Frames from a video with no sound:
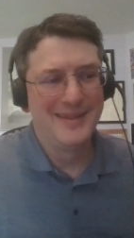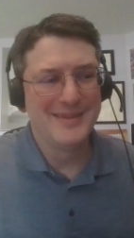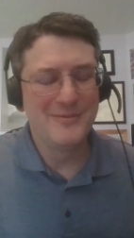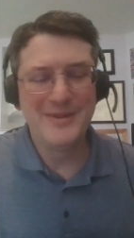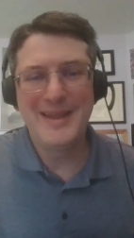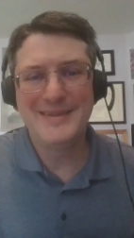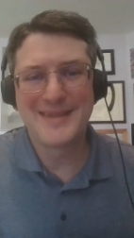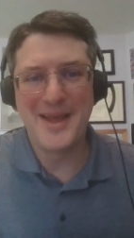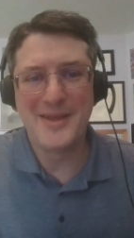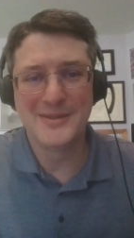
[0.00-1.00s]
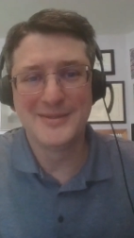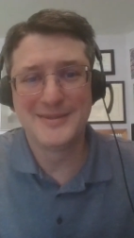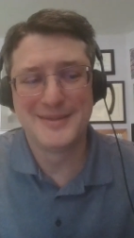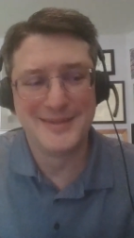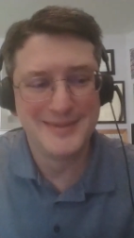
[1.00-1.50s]
the V A's
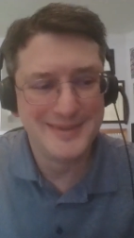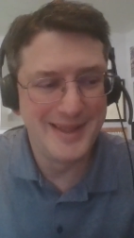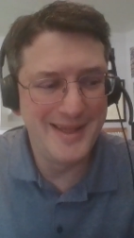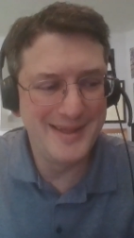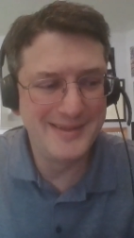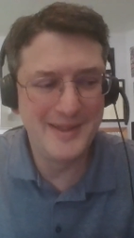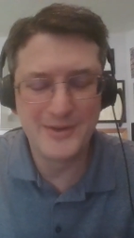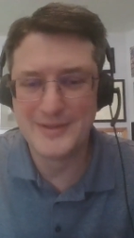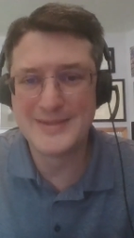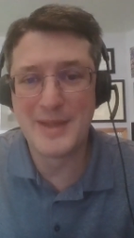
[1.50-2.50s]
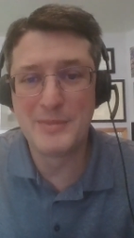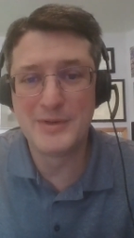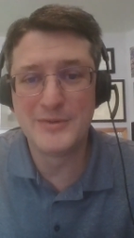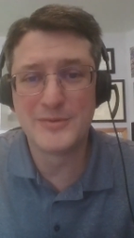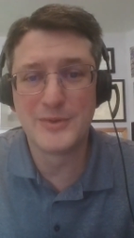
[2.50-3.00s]
guidance uh, on insomnia
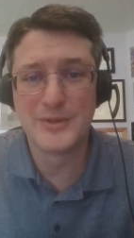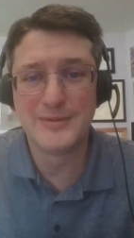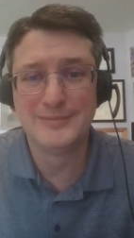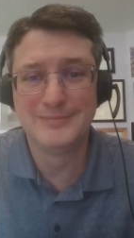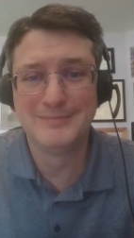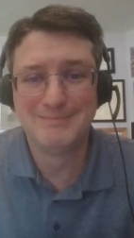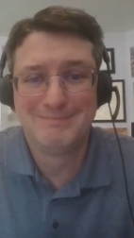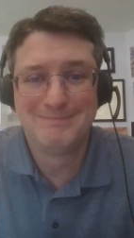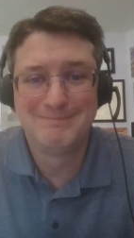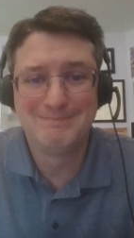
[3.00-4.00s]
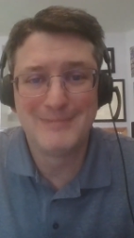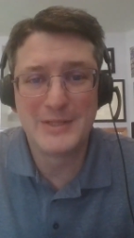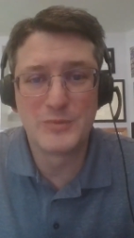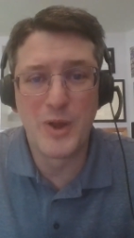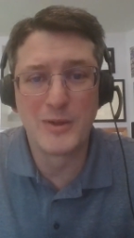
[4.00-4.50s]
disorder
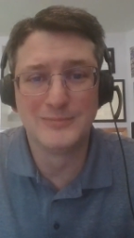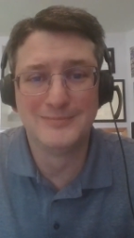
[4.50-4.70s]
is wrong.